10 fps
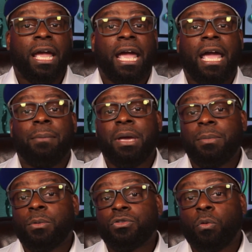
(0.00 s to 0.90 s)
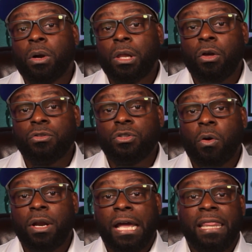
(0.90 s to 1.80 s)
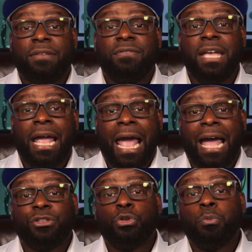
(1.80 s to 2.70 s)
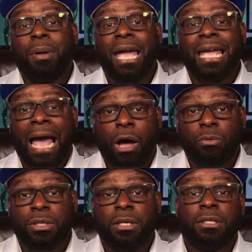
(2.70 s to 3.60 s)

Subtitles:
and maybe it was foreclosed on and the VA had to pay out